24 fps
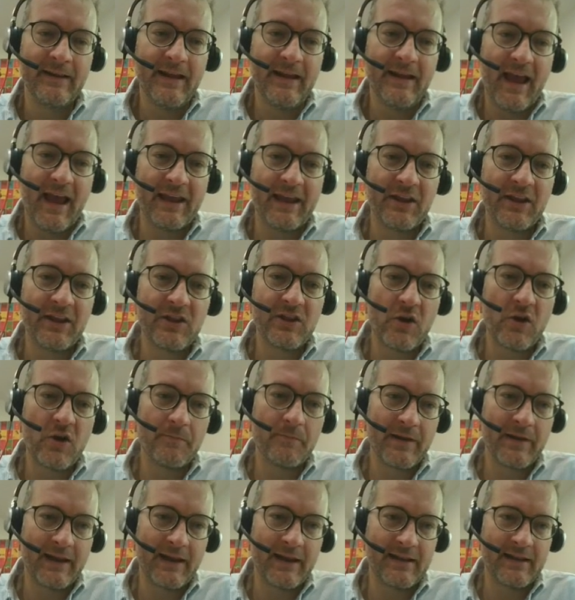Another
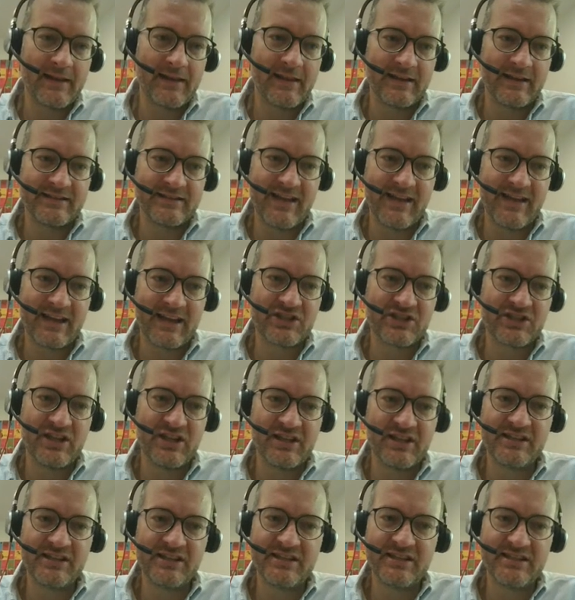complicated thing is actually
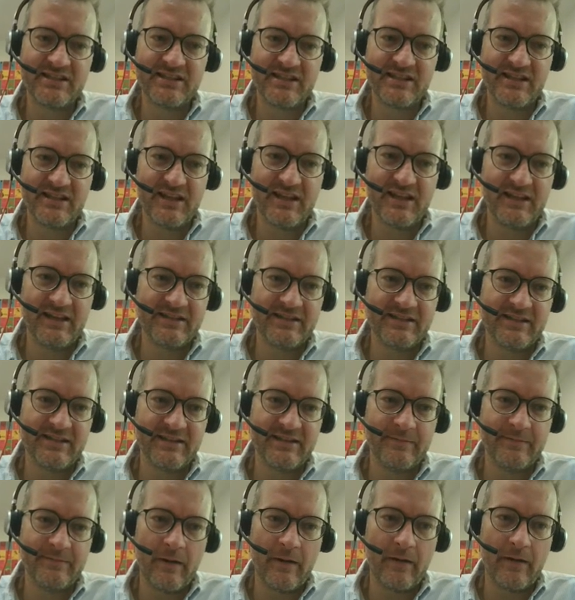this is
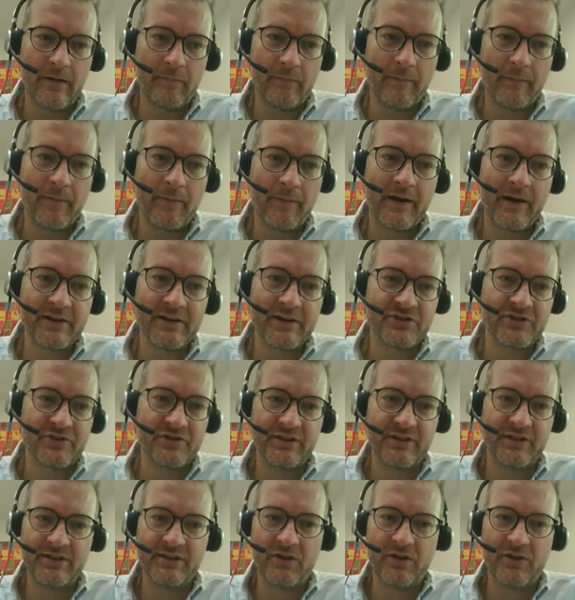a
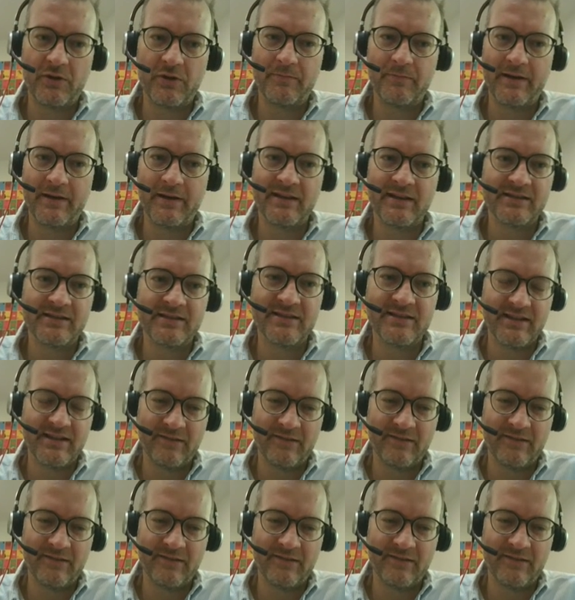proprietary code base.